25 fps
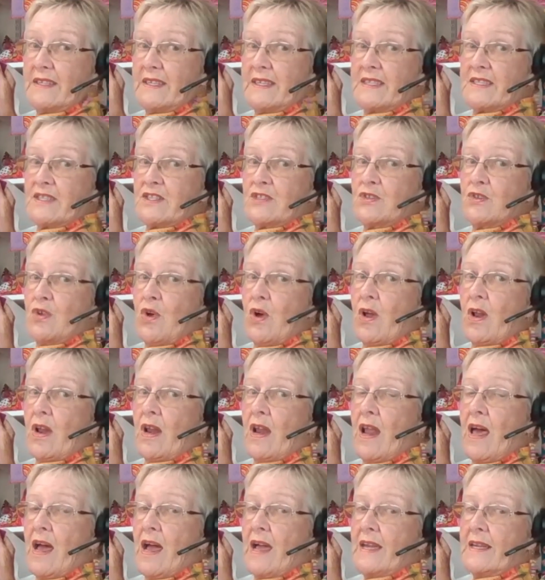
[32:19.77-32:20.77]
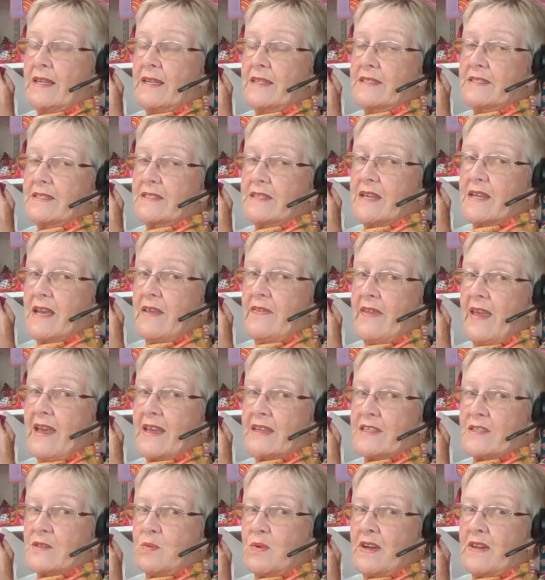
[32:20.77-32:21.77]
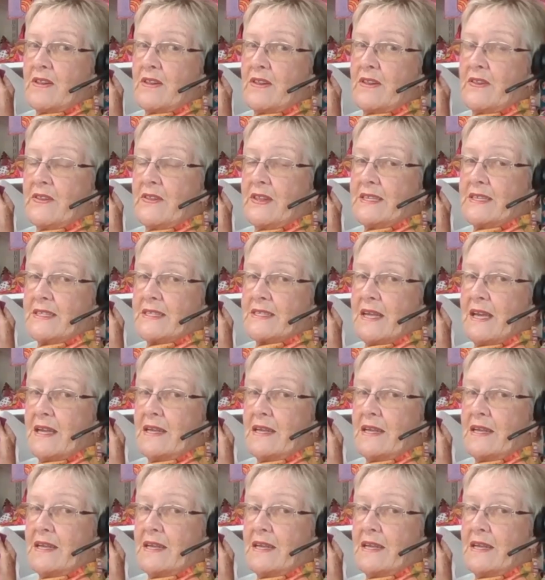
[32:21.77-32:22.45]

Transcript: It's not lined. And that's one of the things I